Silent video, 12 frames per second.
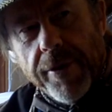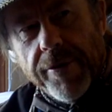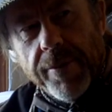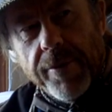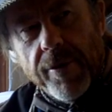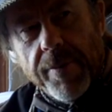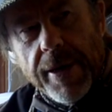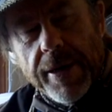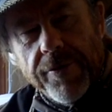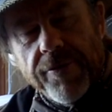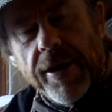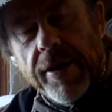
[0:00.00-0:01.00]
I think we were
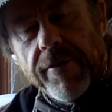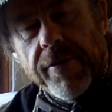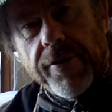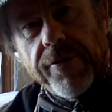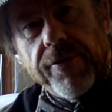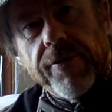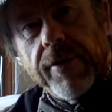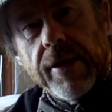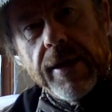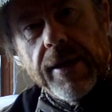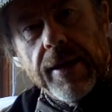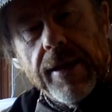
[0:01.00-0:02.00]
about 10 of us,
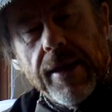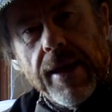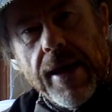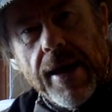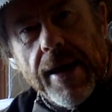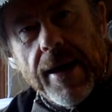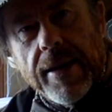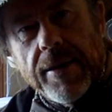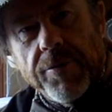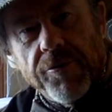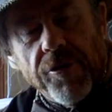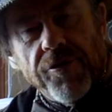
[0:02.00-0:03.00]
and
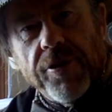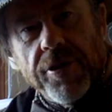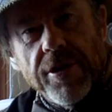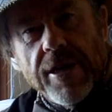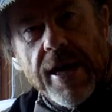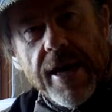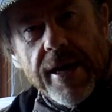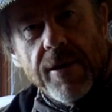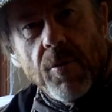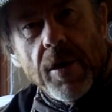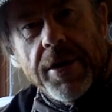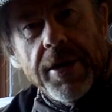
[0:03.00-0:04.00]
it was just
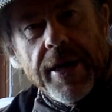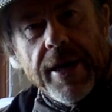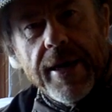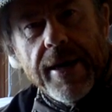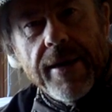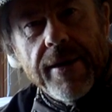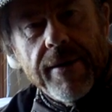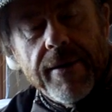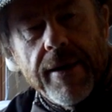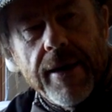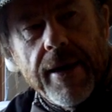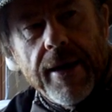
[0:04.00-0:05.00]
one day,
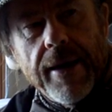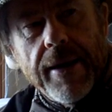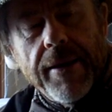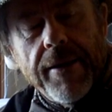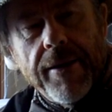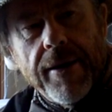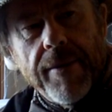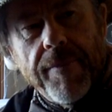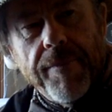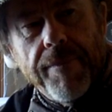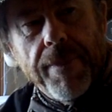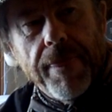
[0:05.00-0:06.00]

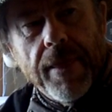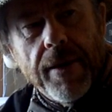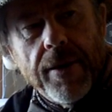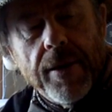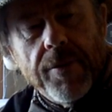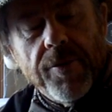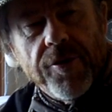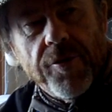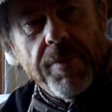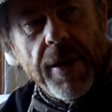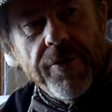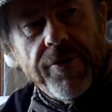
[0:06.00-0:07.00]
and
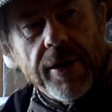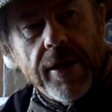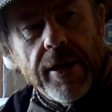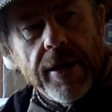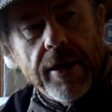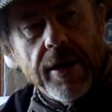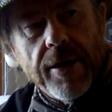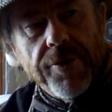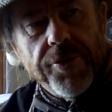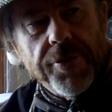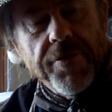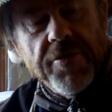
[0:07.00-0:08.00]
just basically a
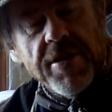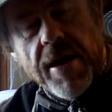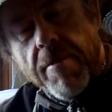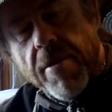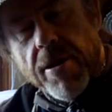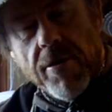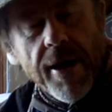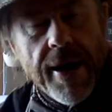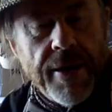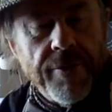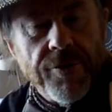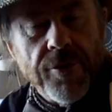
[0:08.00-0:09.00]
sort of demo,
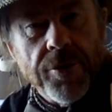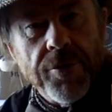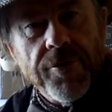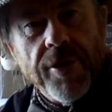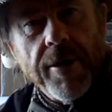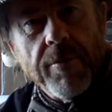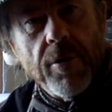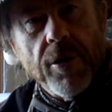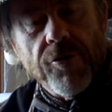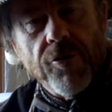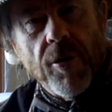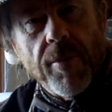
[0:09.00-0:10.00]
hands-on type
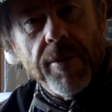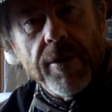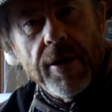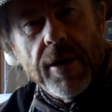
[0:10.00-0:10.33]
workshop.